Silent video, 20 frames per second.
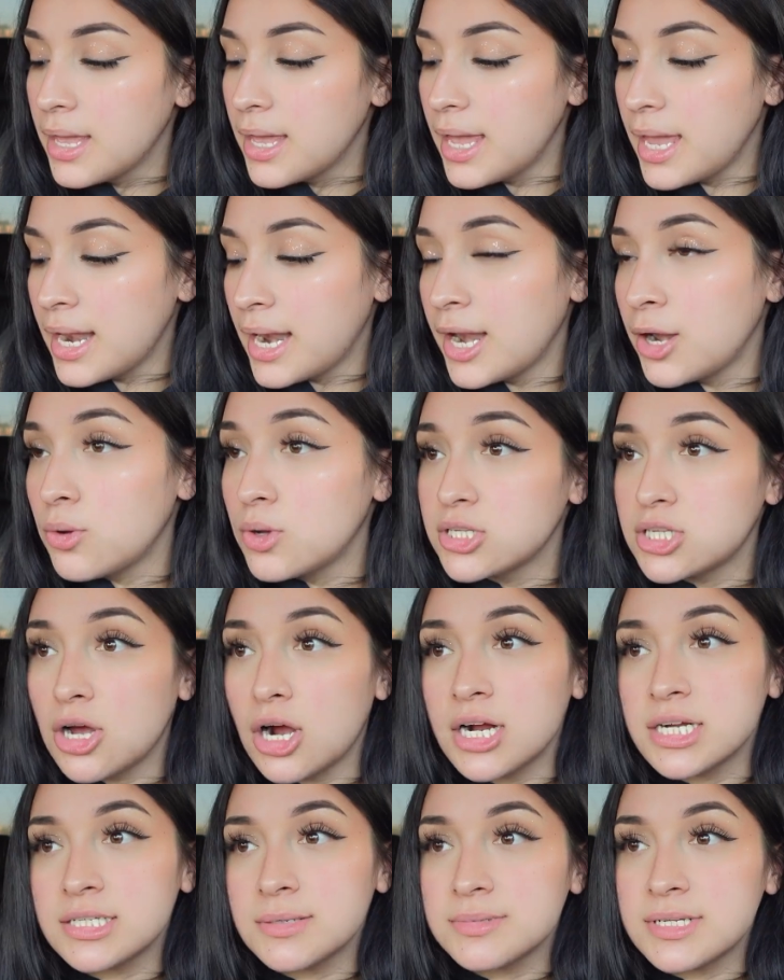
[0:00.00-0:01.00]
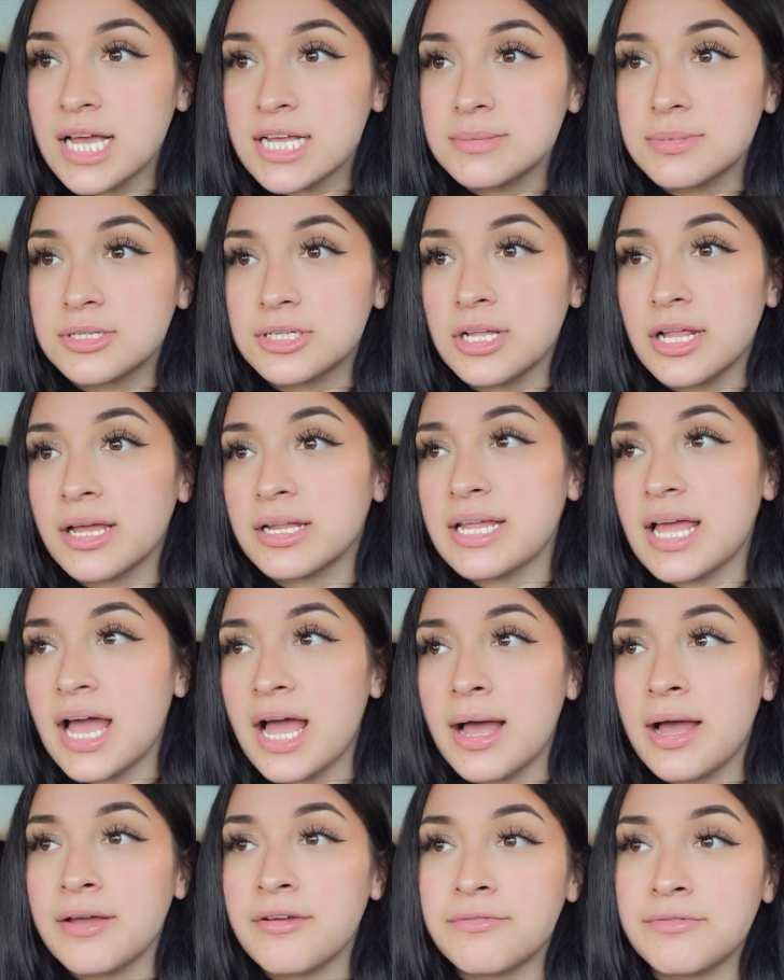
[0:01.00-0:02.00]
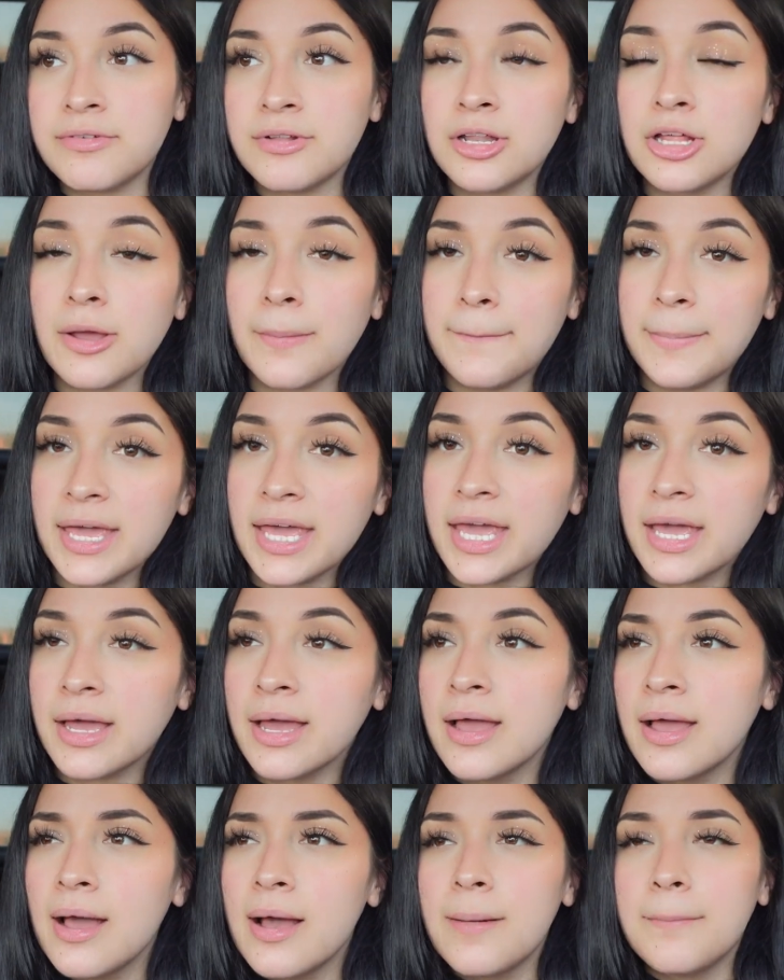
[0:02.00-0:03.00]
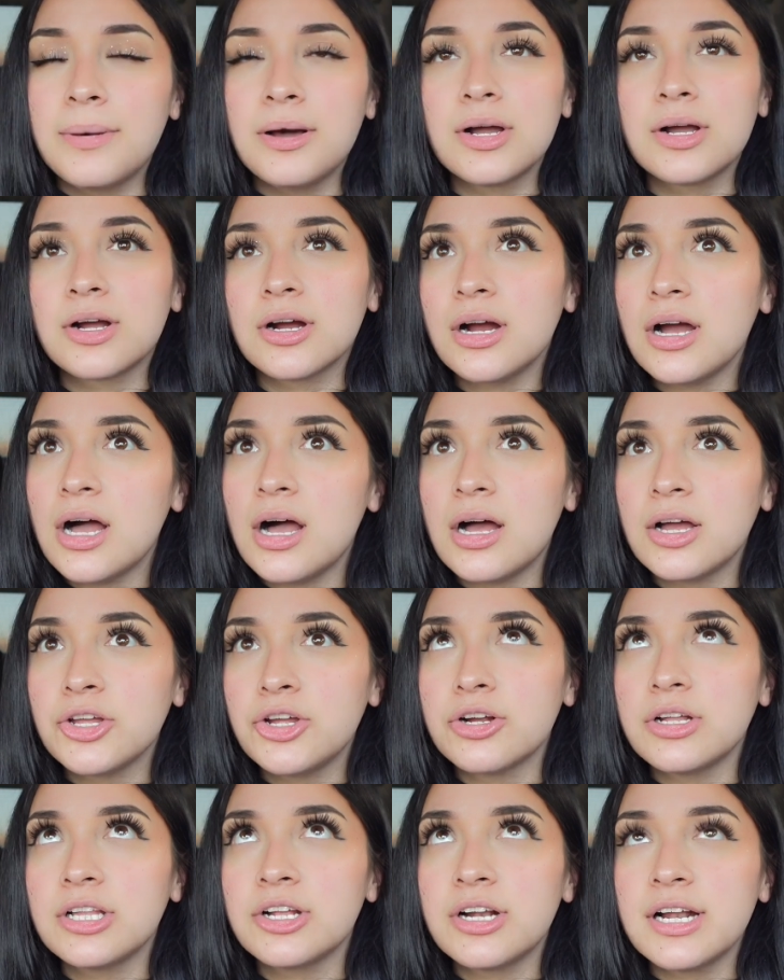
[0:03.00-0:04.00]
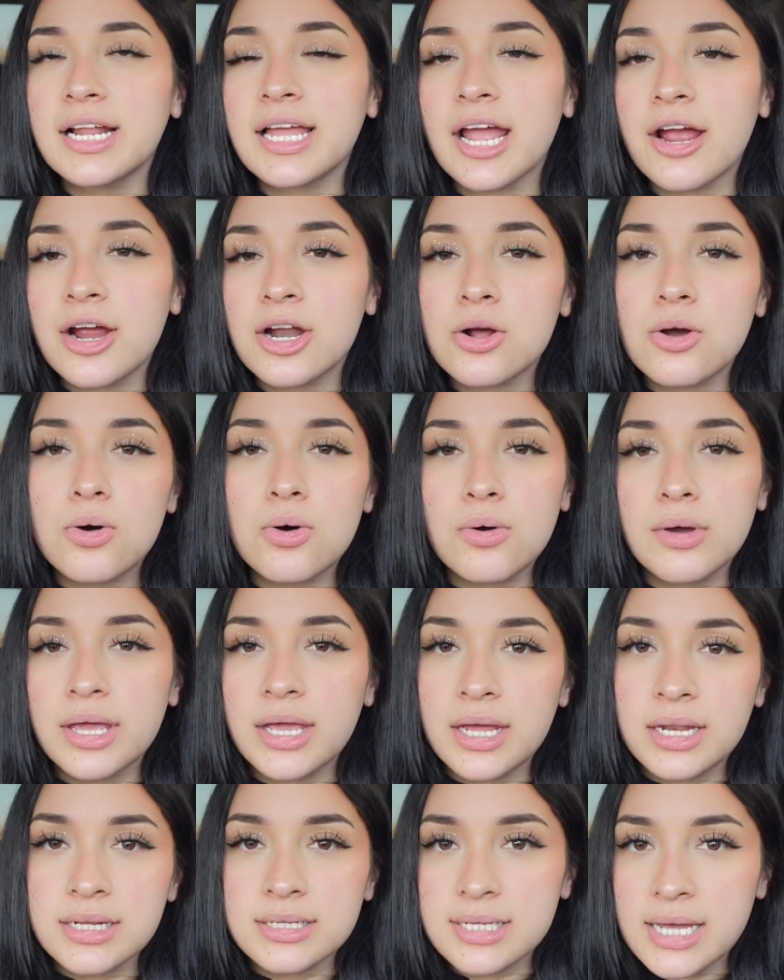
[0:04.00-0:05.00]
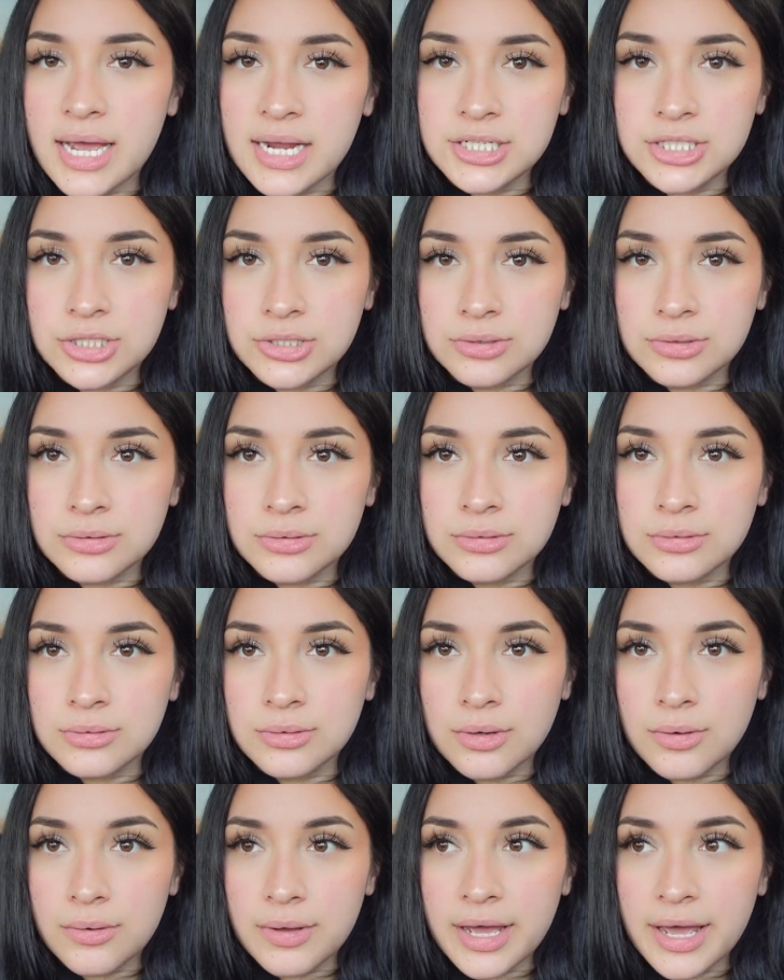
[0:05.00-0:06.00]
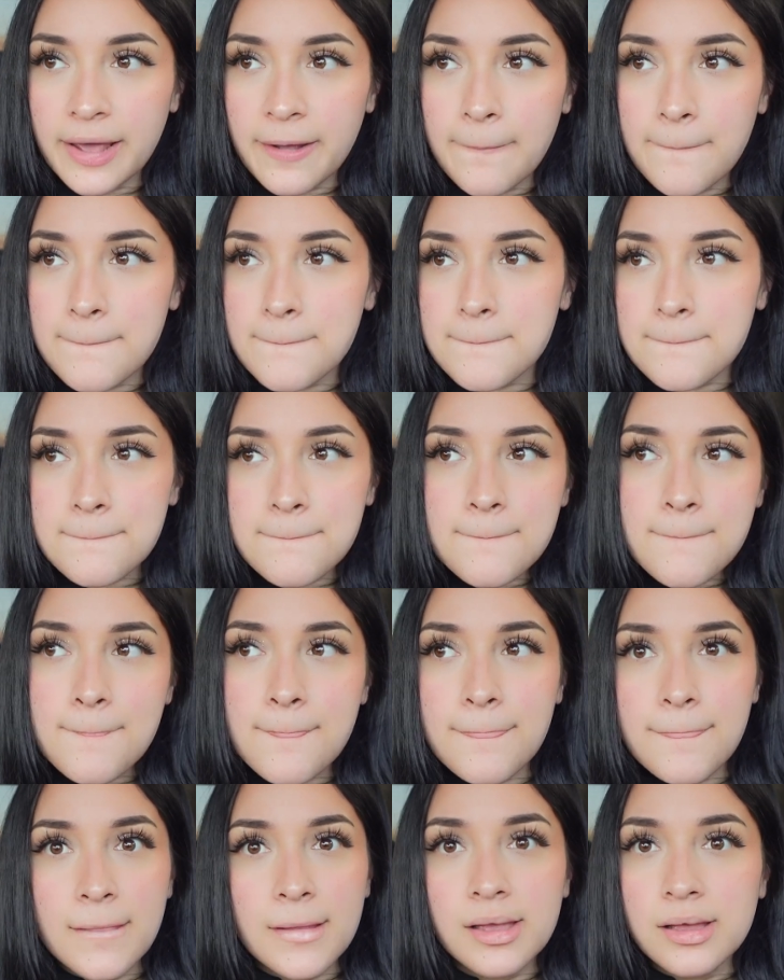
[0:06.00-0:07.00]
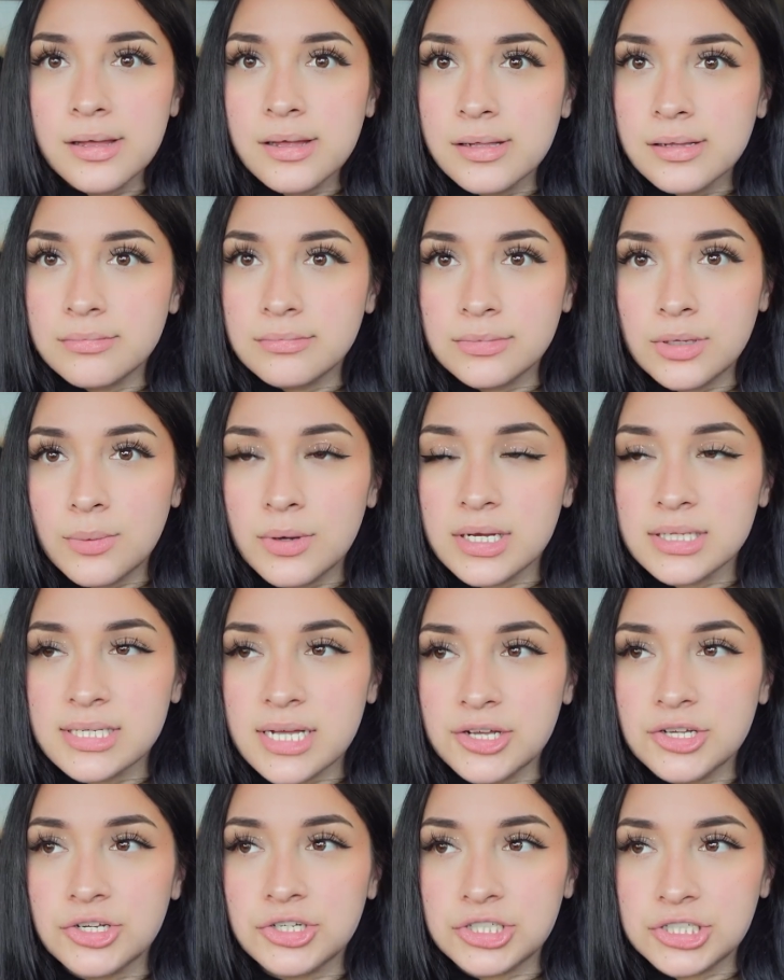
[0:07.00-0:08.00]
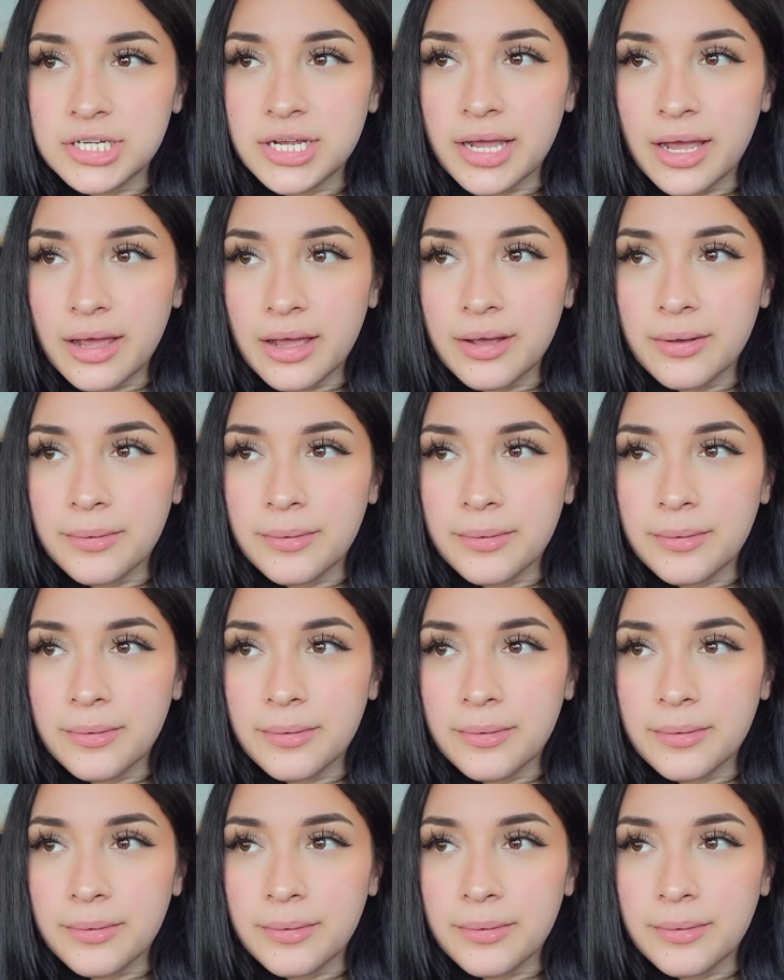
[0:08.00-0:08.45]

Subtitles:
And I know it's hard sometimes because you're like, damn, if it look big. But girl, you're literally carrying a whole kid inside you, okay? No one could tell you shit.